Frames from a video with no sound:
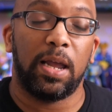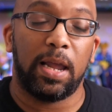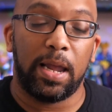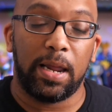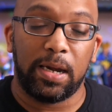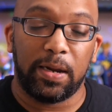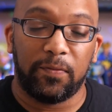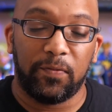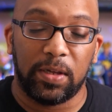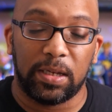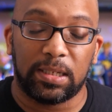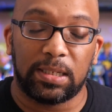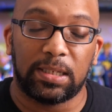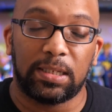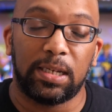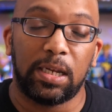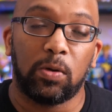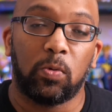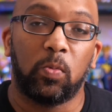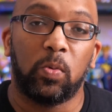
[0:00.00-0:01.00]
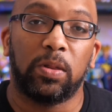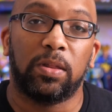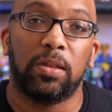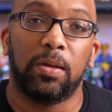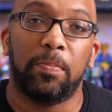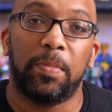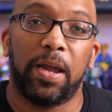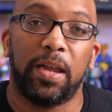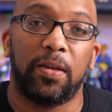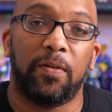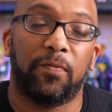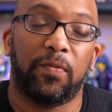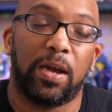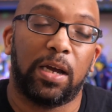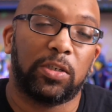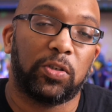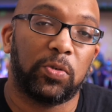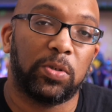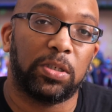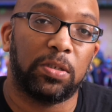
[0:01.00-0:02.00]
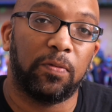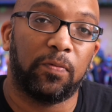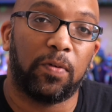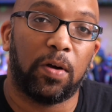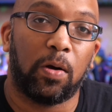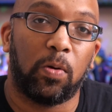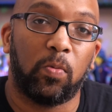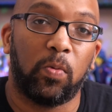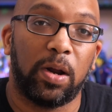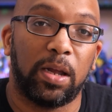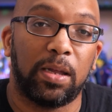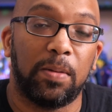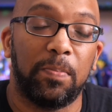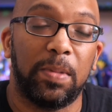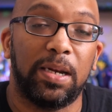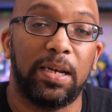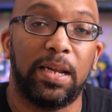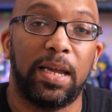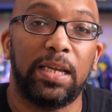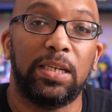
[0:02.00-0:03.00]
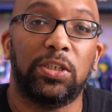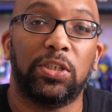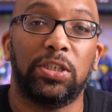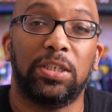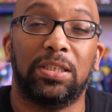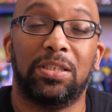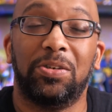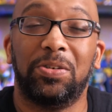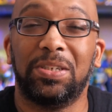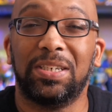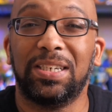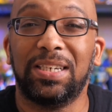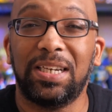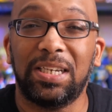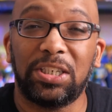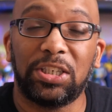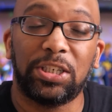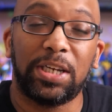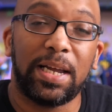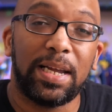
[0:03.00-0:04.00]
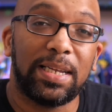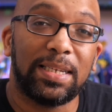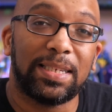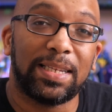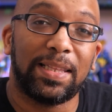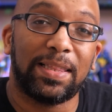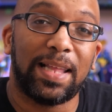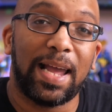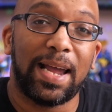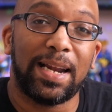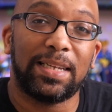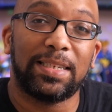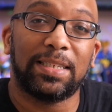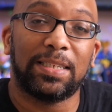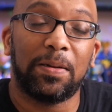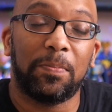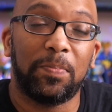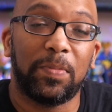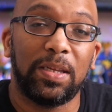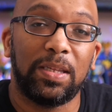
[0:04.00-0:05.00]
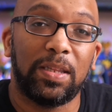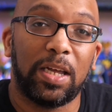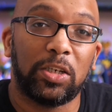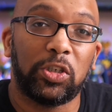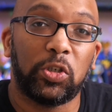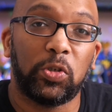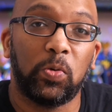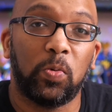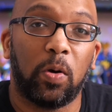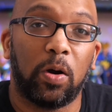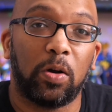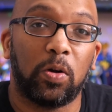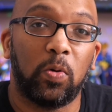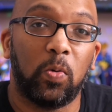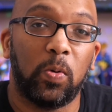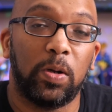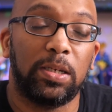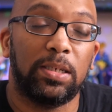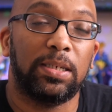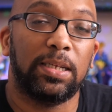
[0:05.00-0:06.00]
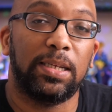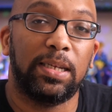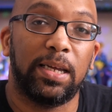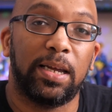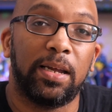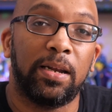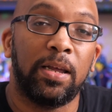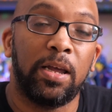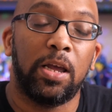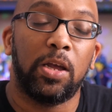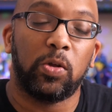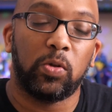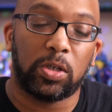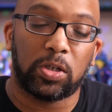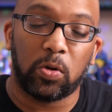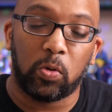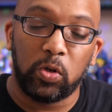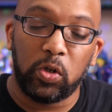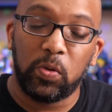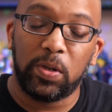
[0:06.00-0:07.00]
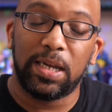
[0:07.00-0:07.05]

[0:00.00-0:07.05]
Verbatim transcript: And if you stick with the manufacturer's default recommendations, there's a good chance that that is something that you are going to get. So you